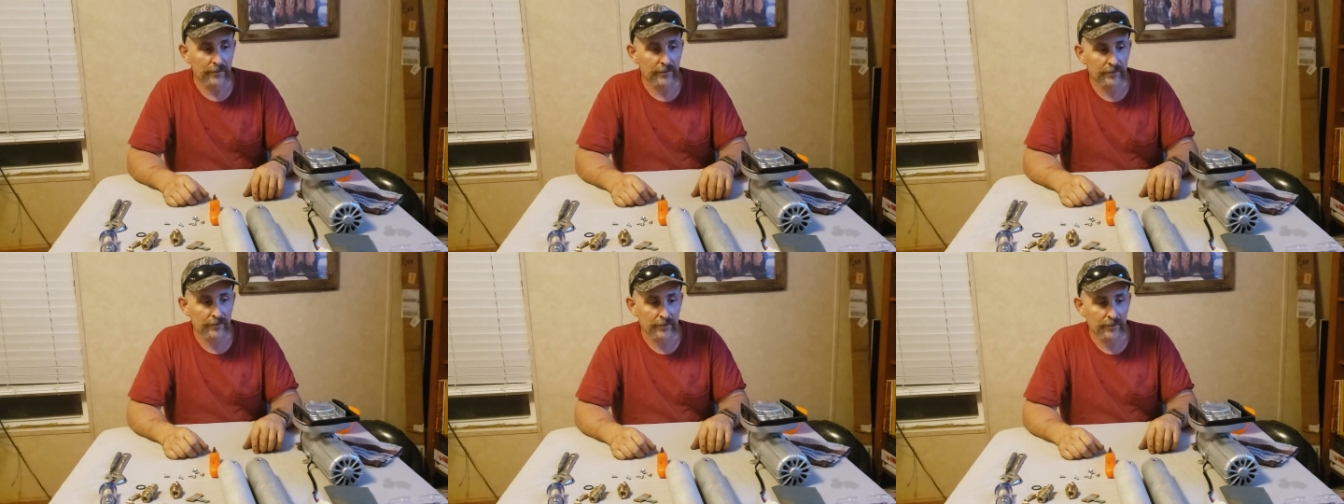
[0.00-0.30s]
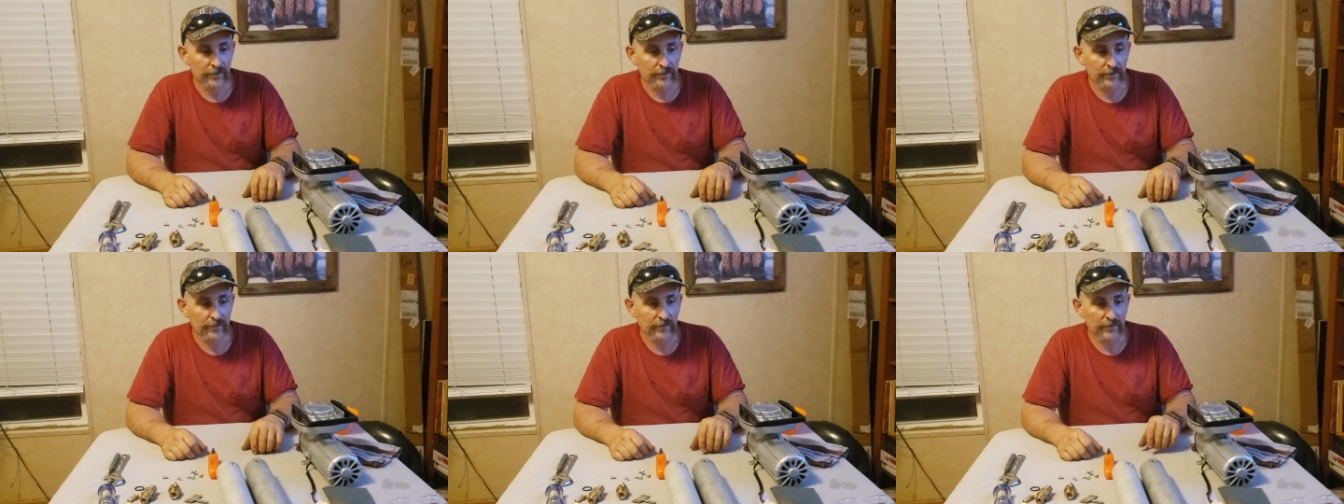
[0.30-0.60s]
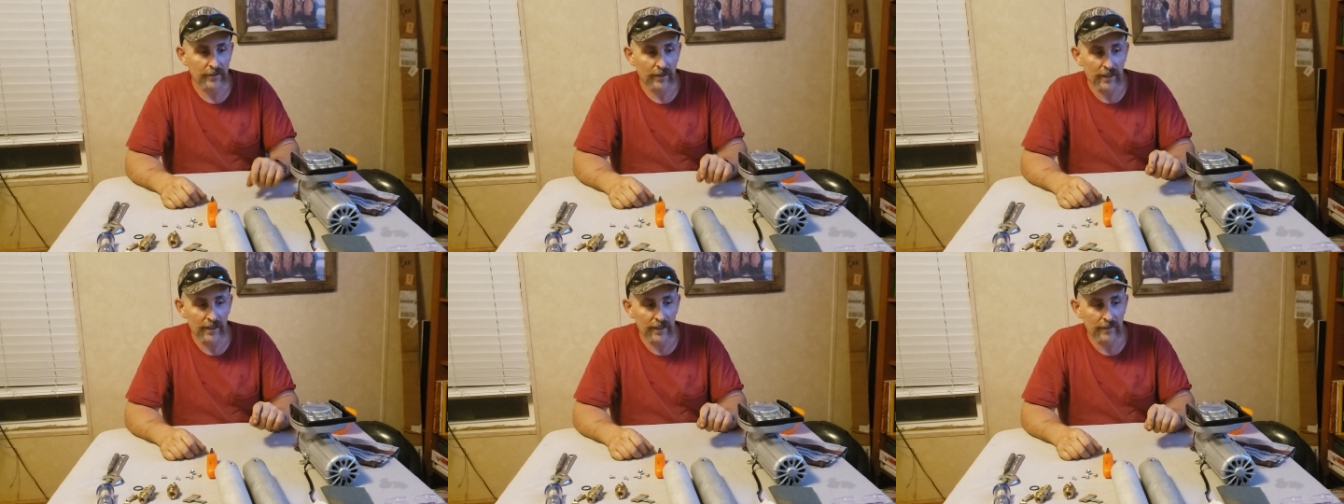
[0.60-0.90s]
just a
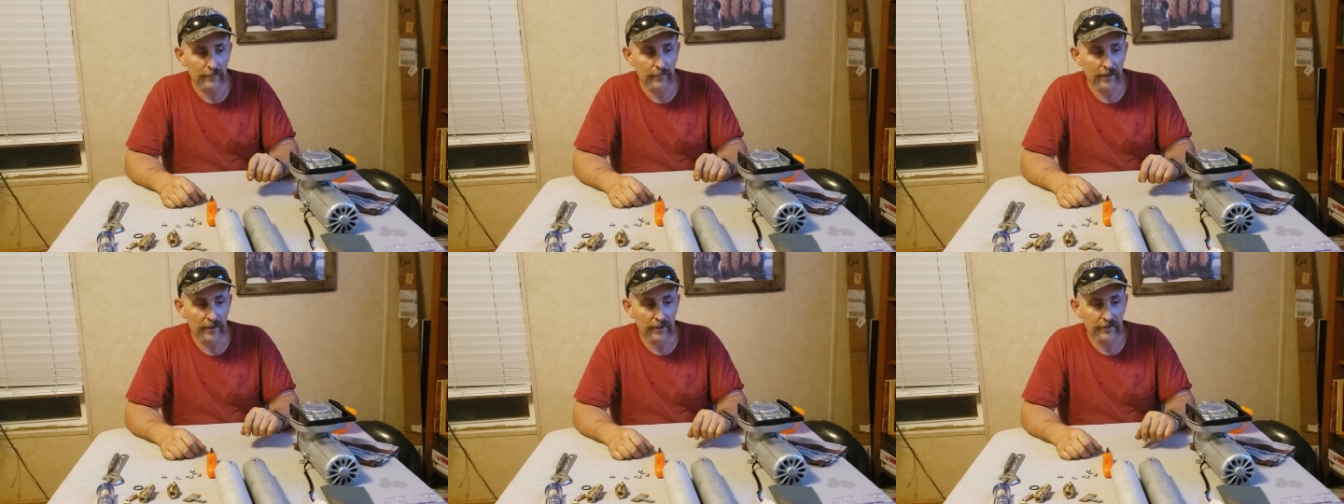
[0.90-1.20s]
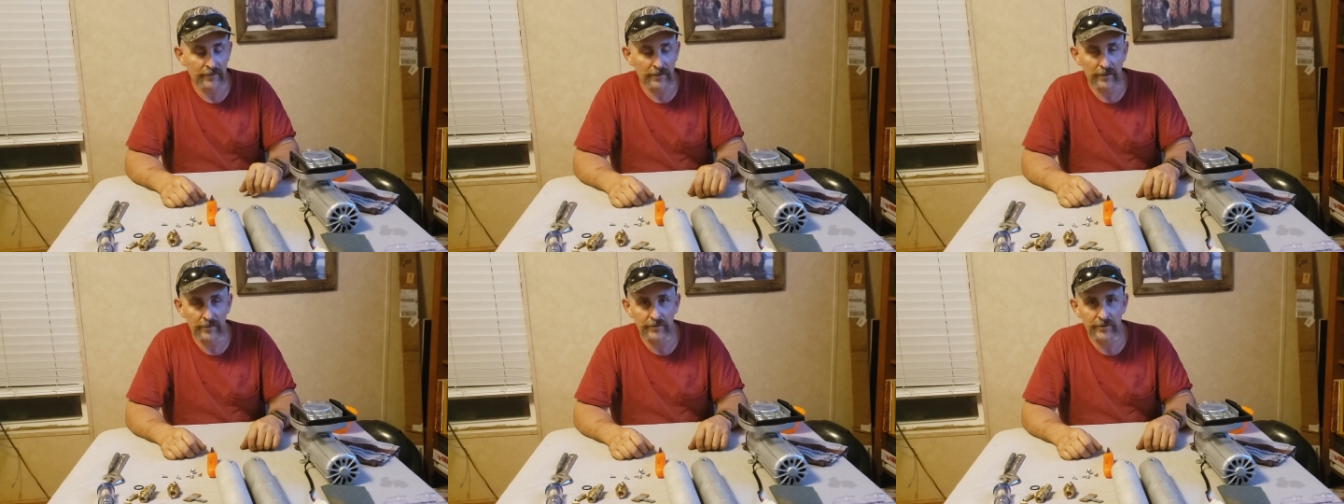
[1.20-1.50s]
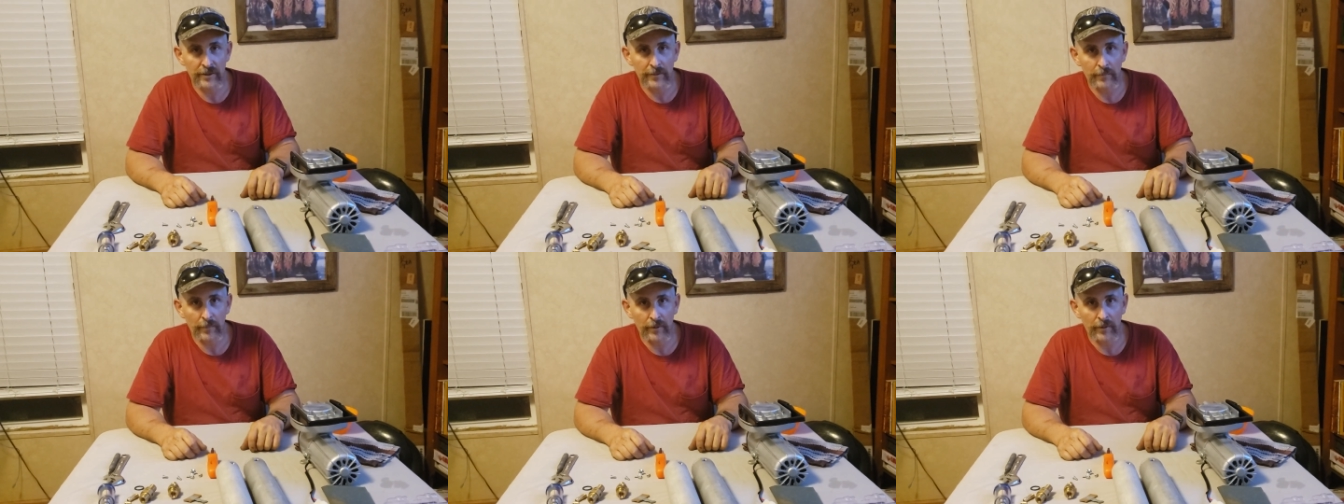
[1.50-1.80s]
slight amount of
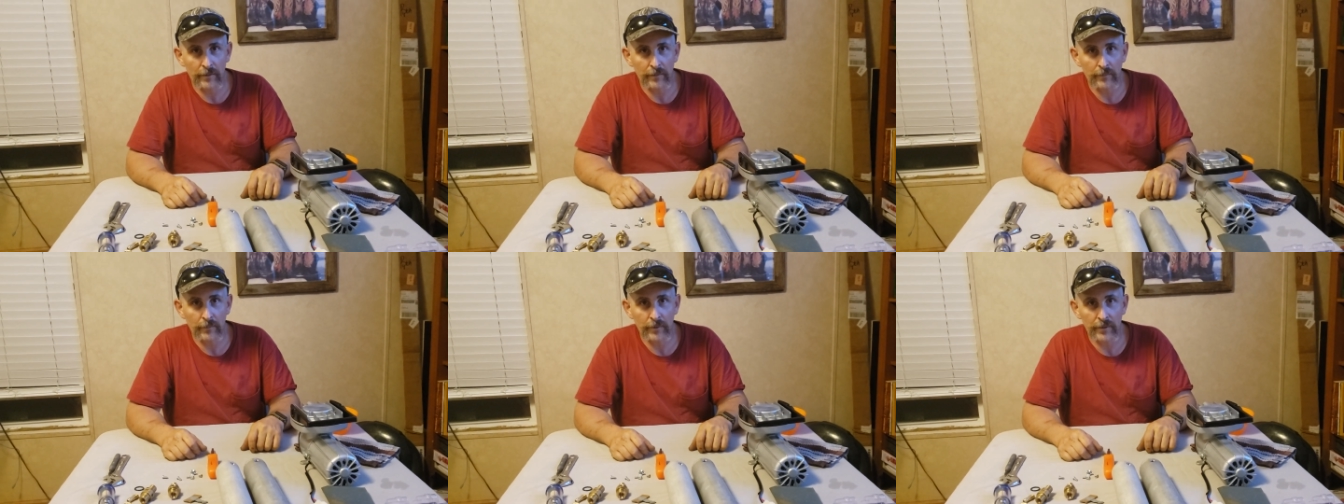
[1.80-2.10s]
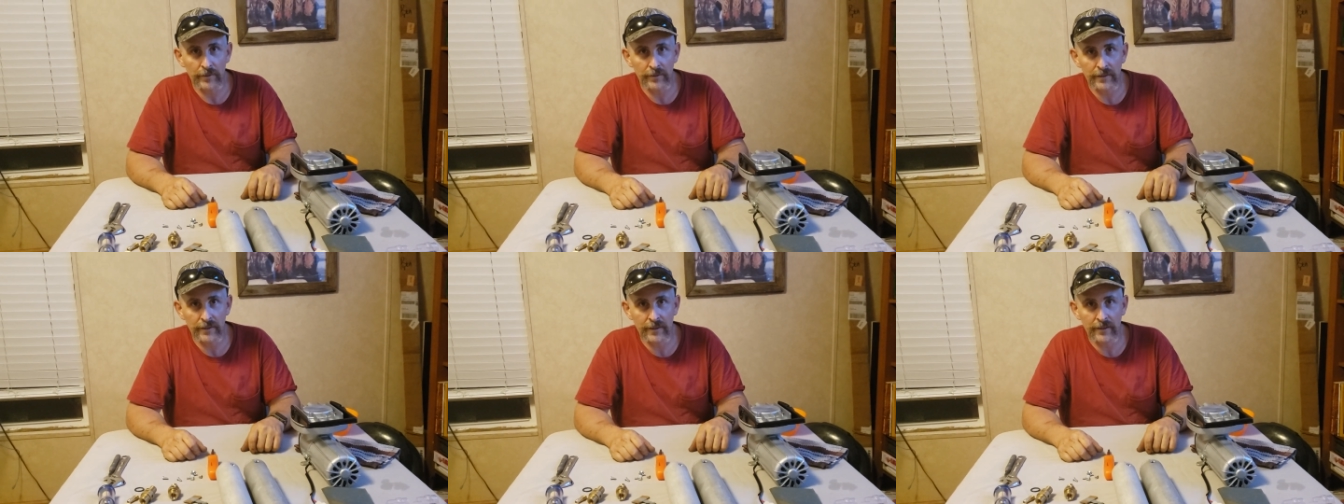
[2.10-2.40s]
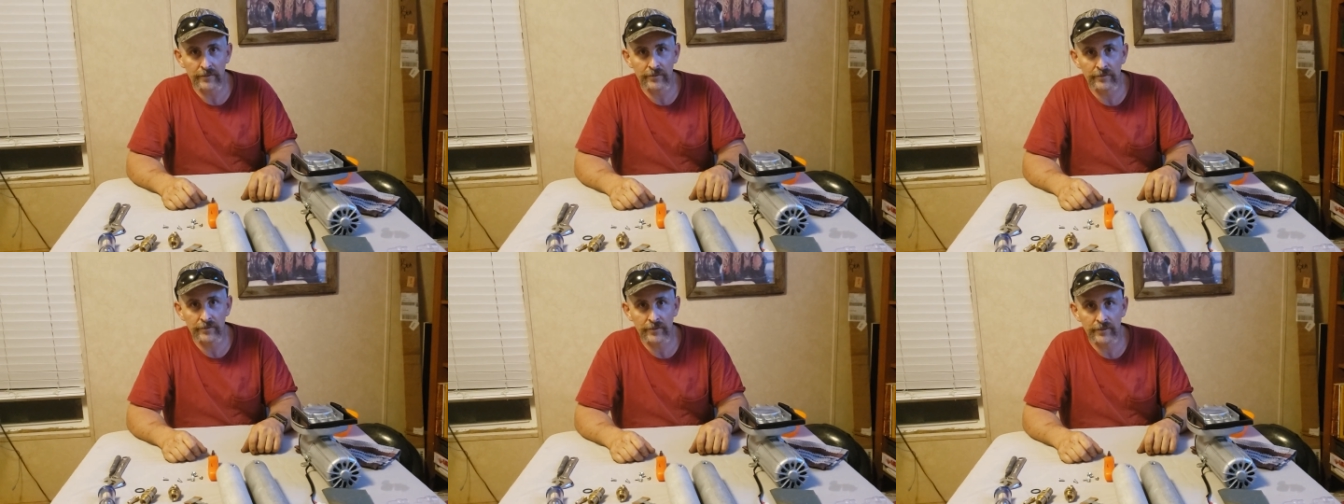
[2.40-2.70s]
touch up on one of the
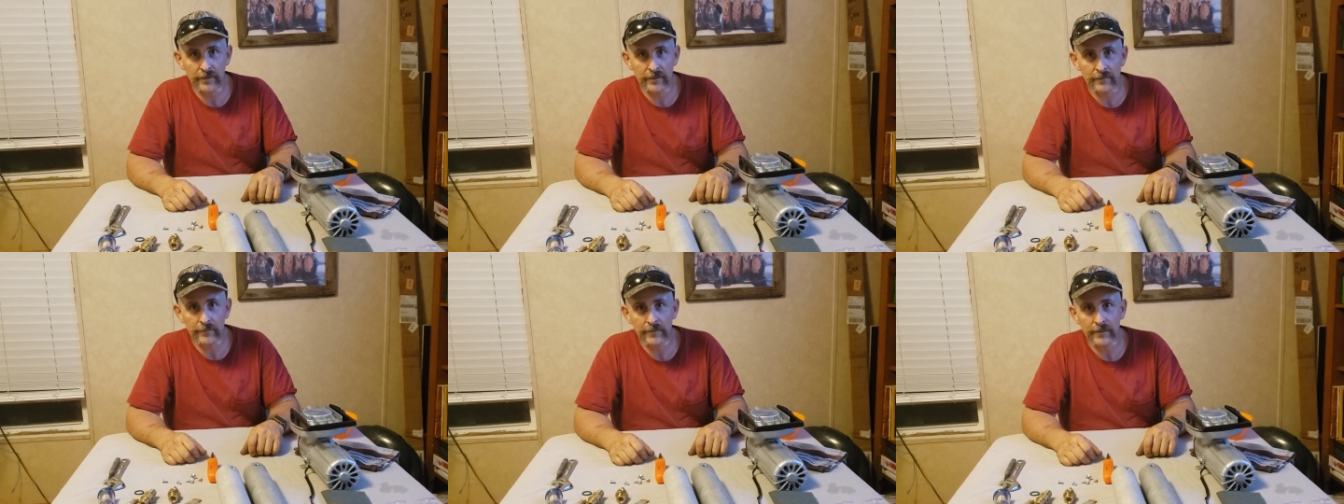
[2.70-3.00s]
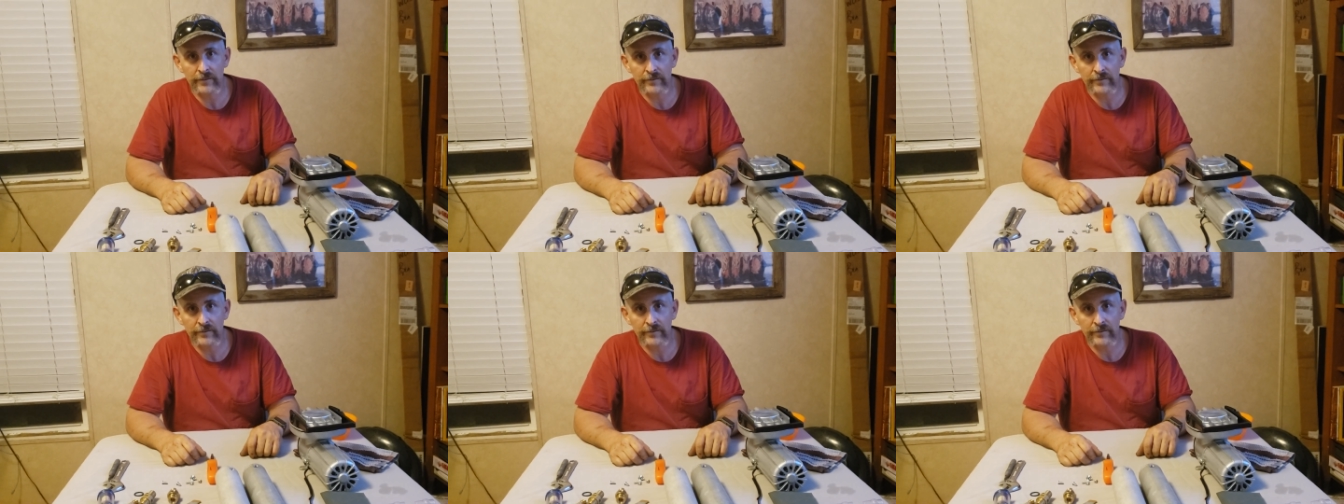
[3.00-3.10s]
edges in it.